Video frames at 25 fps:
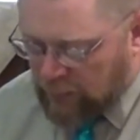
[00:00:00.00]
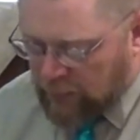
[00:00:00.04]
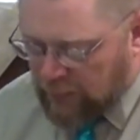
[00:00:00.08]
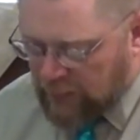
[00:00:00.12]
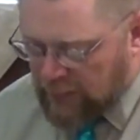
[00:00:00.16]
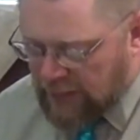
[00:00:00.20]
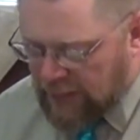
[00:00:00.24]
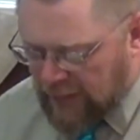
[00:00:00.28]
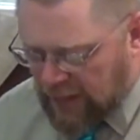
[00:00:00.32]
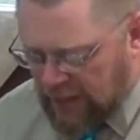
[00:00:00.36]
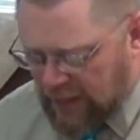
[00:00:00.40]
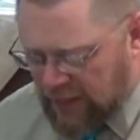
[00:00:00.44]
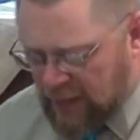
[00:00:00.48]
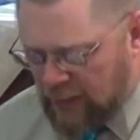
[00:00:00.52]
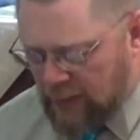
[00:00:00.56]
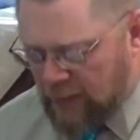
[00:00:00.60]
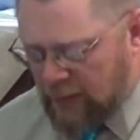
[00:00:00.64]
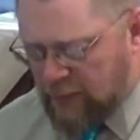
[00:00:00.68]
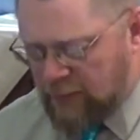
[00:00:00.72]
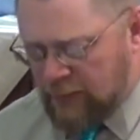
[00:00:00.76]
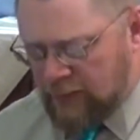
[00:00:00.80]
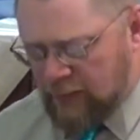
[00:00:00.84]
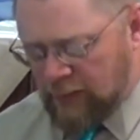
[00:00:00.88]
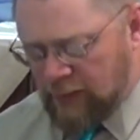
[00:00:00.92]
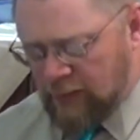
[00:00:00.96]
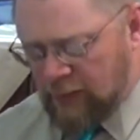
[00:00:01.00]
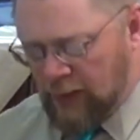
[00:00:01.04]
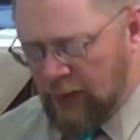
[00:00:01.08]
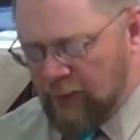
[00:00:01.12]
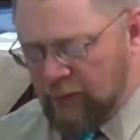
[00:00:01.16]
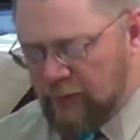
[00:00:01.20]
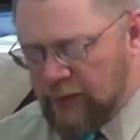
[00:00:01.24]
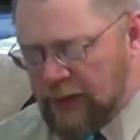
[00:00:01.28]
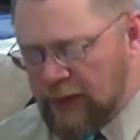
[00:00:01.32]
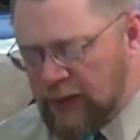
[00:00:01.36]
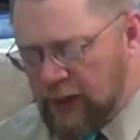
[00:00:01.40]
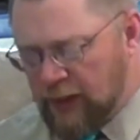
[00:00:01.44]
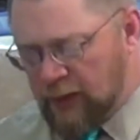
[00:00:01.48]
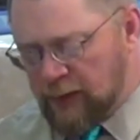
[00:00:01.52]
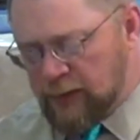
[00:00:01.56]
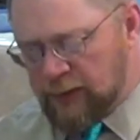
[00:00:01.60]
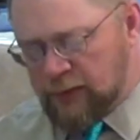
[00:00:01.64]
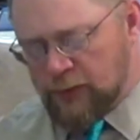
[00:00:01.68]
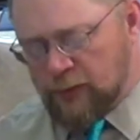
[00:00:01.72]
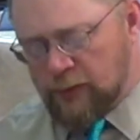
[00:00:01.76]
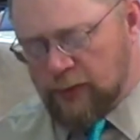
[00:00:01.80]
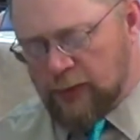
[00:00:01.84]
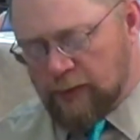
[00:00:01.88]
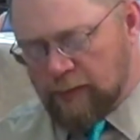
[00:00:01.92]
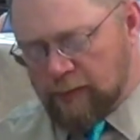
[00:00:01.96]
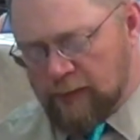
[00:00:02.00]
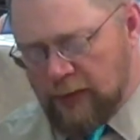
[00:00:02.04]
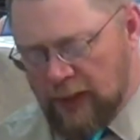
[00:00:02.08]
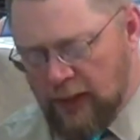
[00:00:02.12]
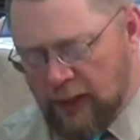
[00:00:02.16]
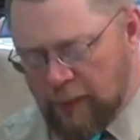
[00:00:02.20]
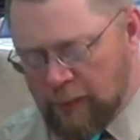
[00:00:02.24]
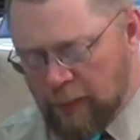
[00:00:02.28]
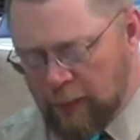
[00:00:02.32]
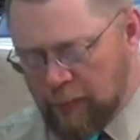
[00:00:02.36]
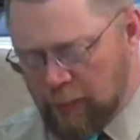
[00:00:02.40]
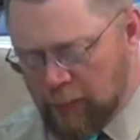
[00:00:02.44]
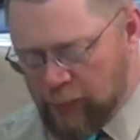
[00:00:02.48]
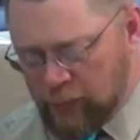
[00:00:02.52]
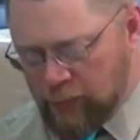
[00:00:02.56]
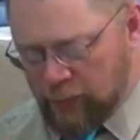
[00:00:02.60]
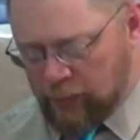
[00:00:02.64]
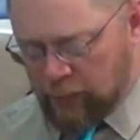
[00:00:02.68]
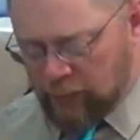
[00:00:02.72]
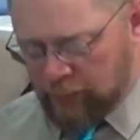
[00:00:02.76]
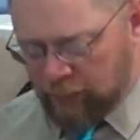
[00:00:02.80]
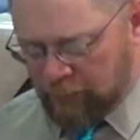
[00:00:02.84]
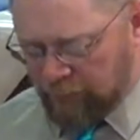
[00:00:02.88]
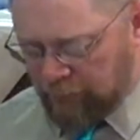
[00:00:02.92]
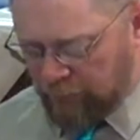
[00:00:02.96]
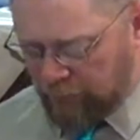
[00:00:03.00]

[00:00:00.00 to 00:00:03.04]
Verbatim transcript: The end of the conduit of the upper pool